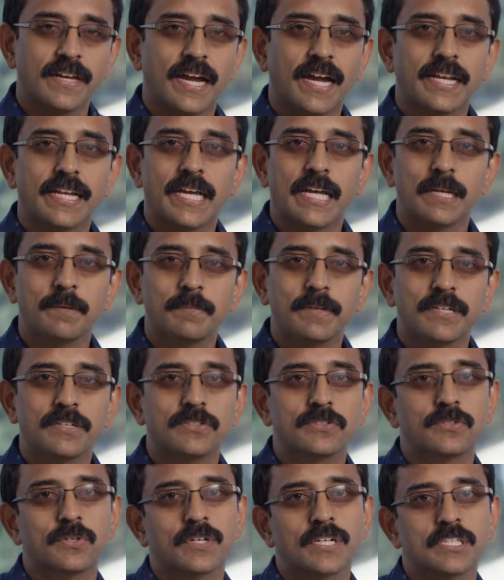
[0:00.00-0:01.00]
and
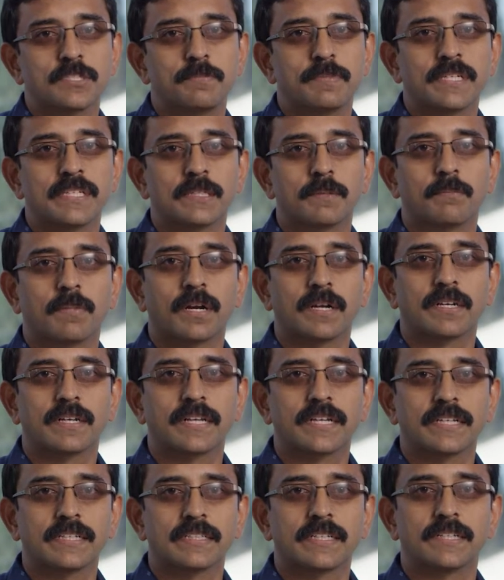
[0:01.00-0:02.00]
eliminates storage being the
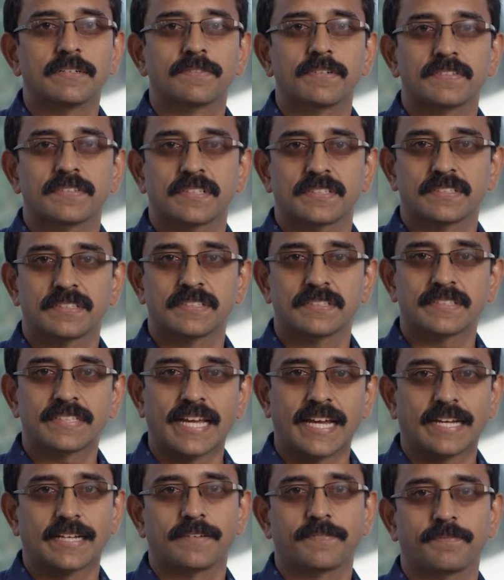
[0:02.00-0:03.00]
bottleneck in the infrastructure
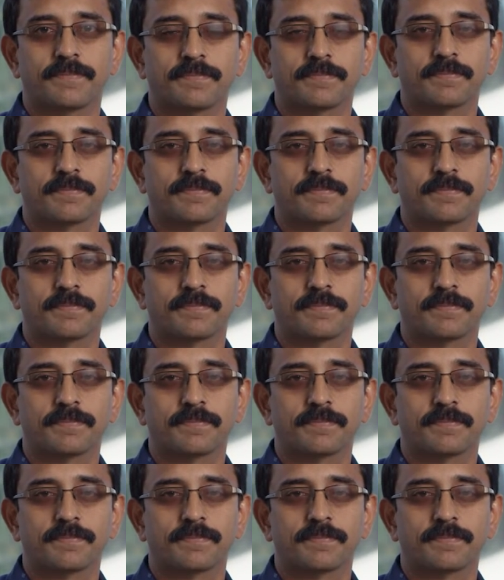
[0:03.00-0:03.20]
stack.